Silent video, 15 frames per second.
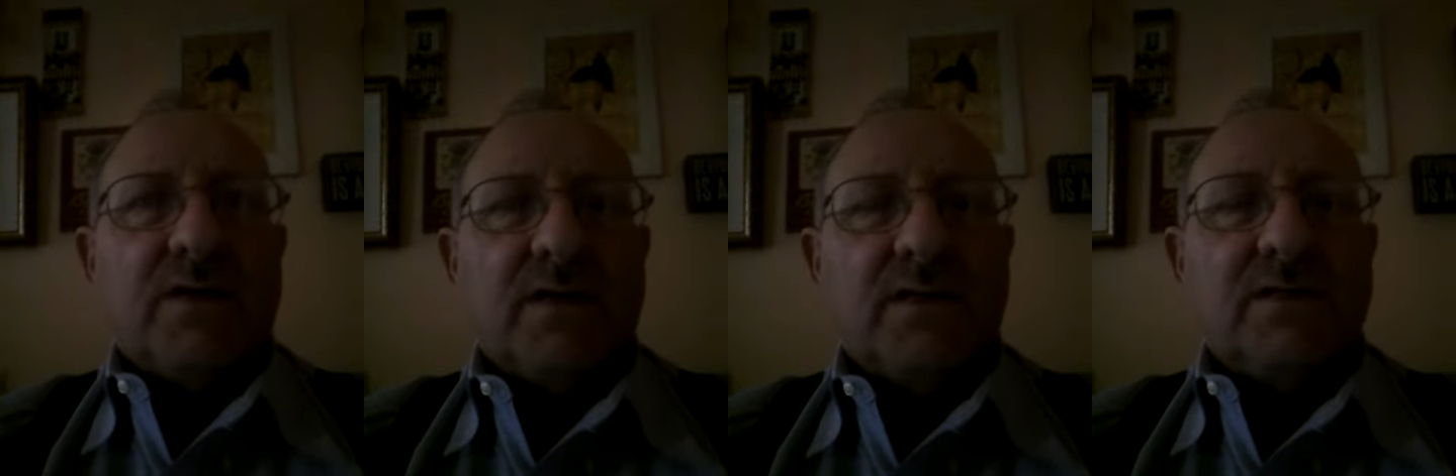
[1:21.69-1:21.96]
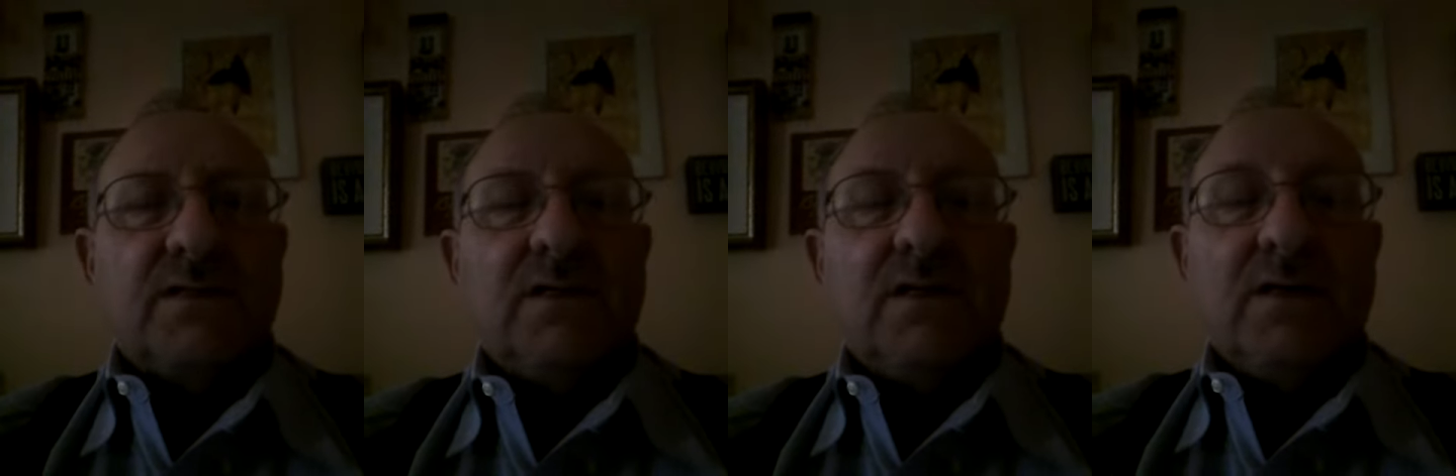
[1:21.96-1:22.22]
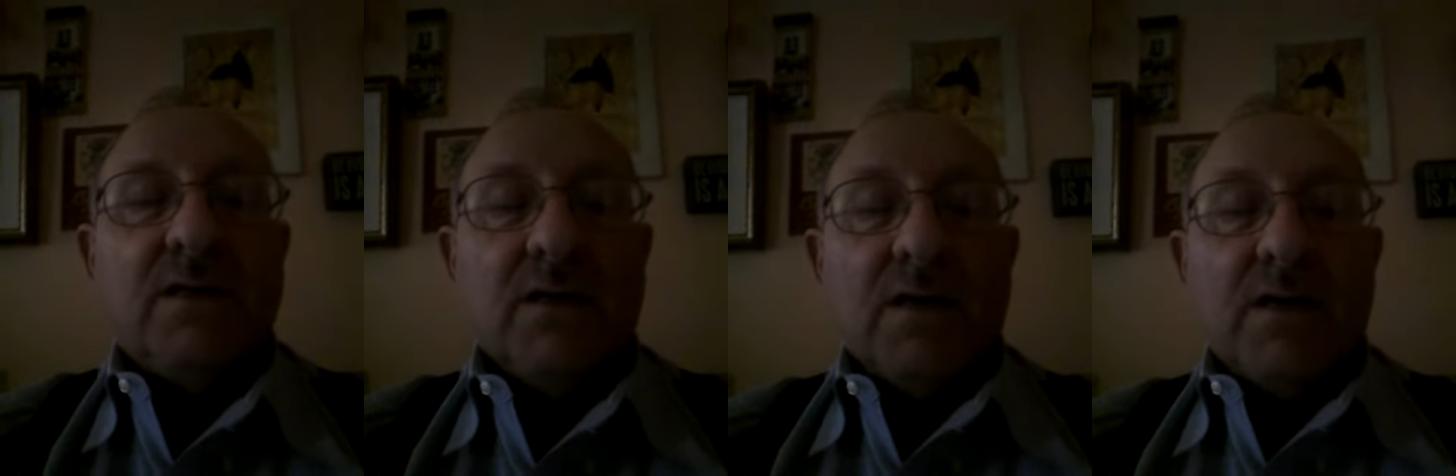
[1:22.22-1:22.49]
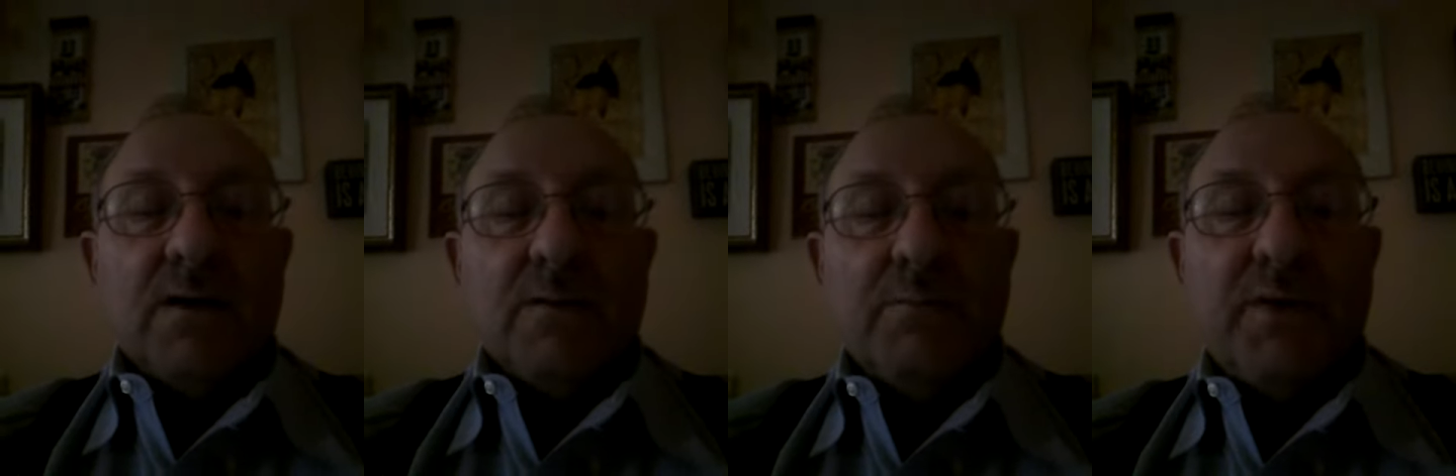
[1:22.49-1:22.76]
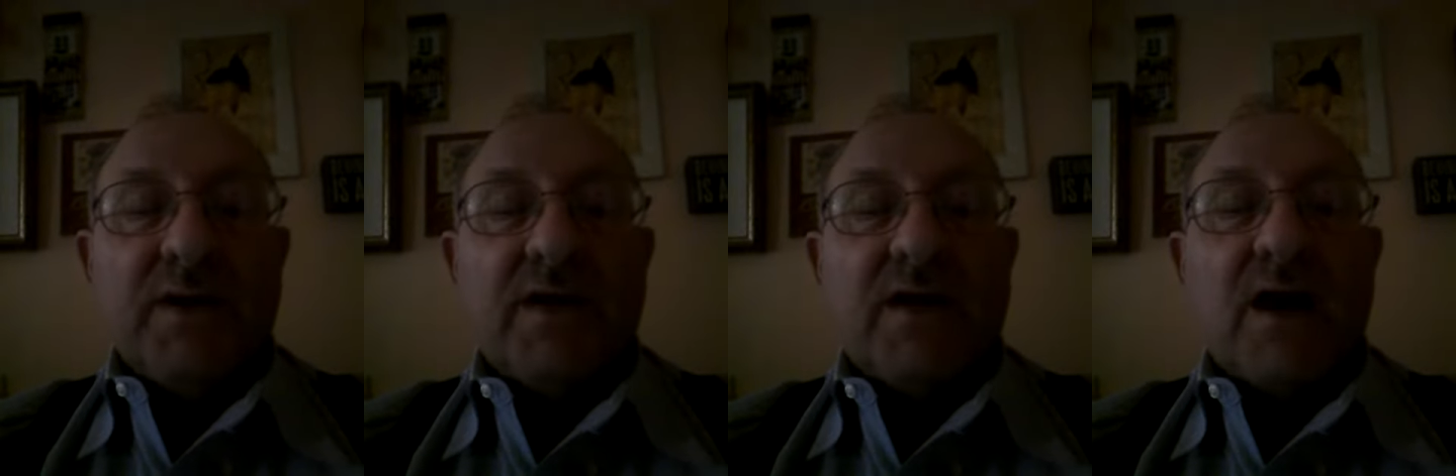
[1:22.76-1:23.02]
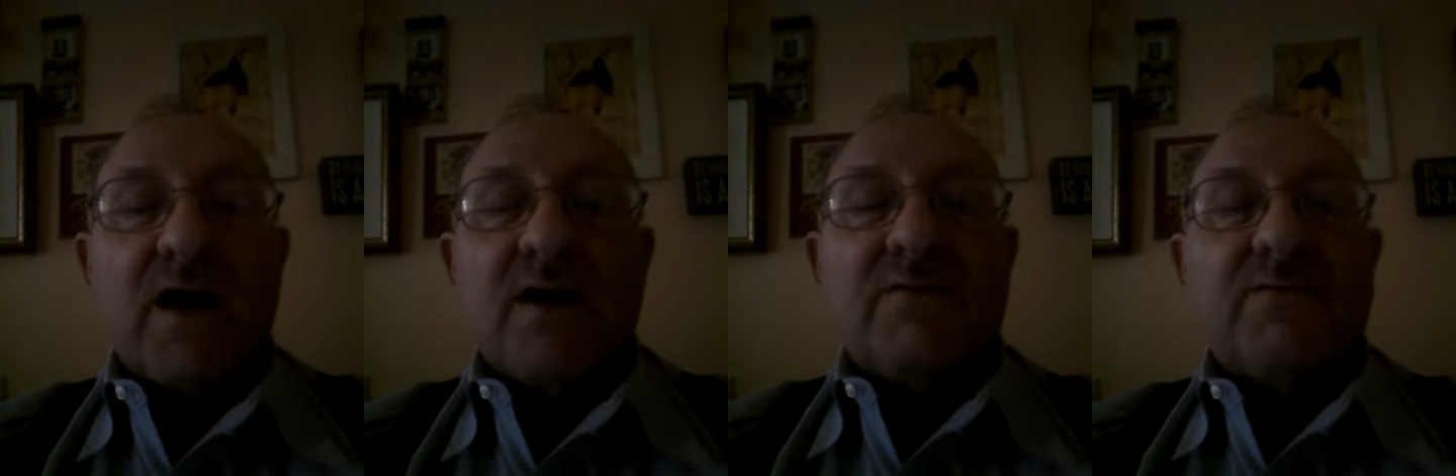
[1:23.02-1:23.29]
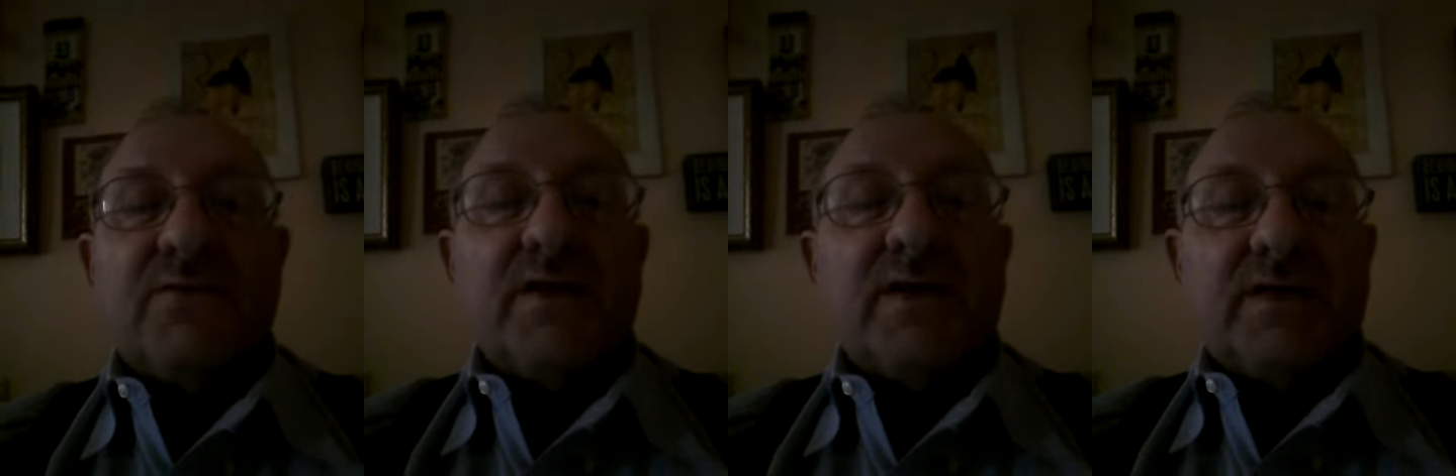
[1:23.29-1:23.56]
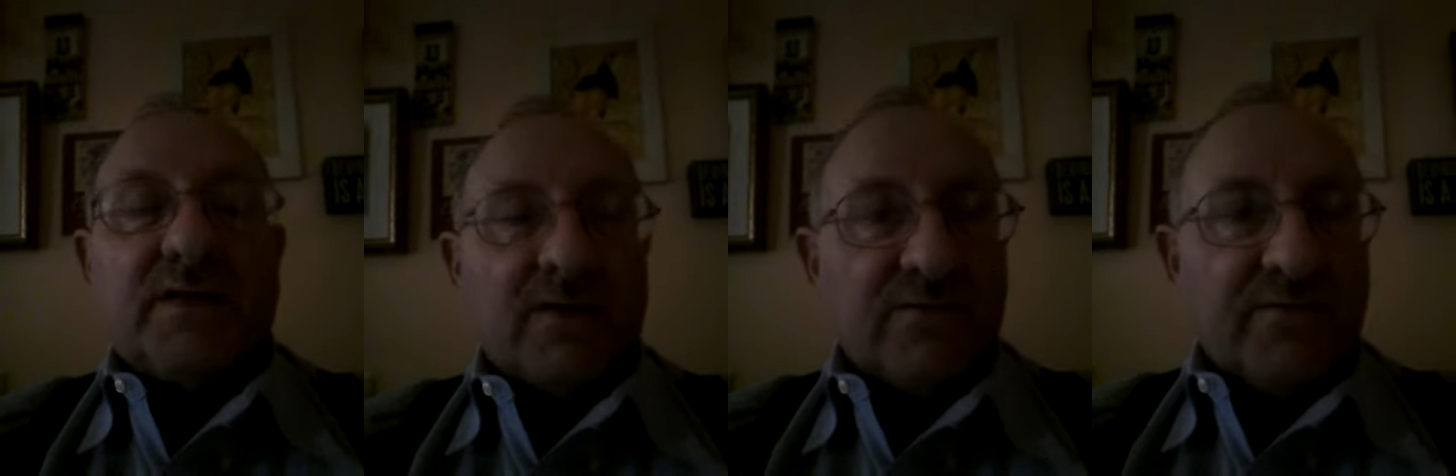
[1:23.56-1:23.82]
There's a big
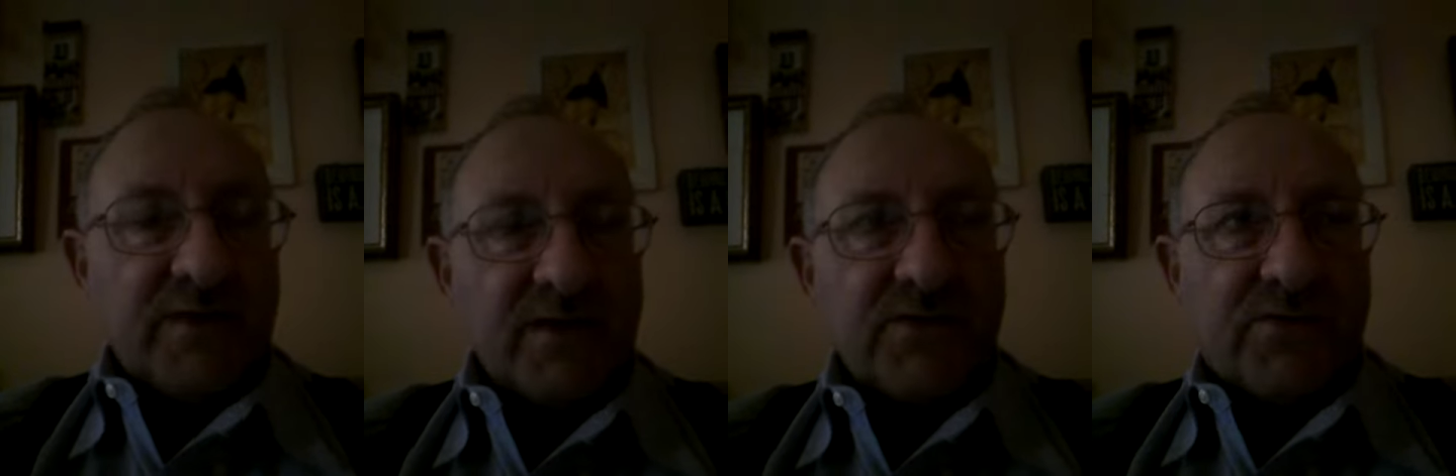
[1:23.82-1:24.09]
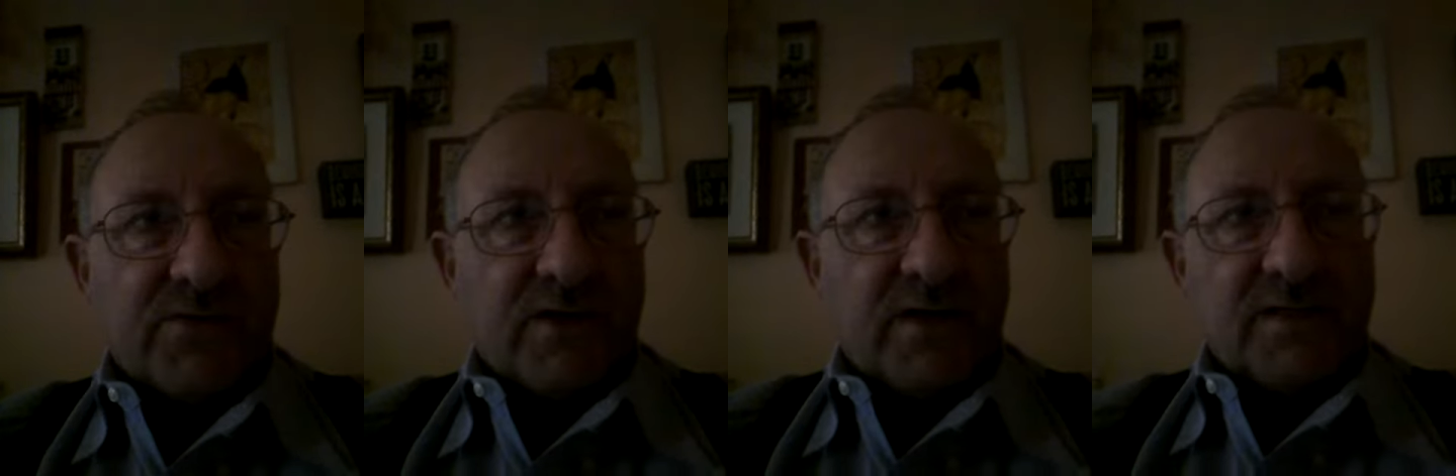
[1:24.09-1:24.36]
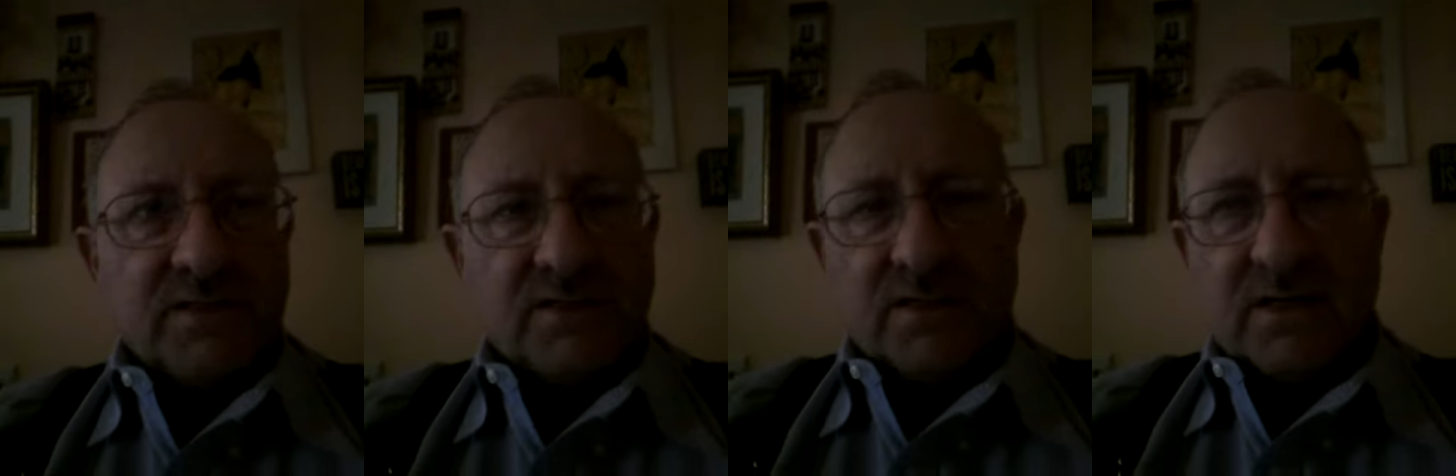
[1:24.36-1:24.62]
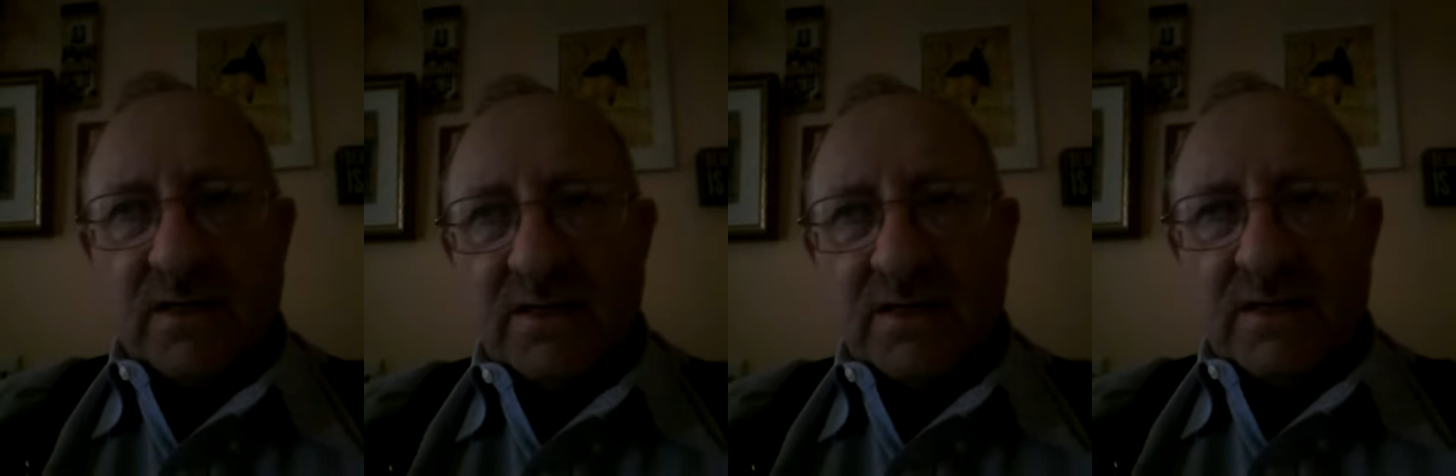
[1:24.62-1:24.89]
conflict of interest.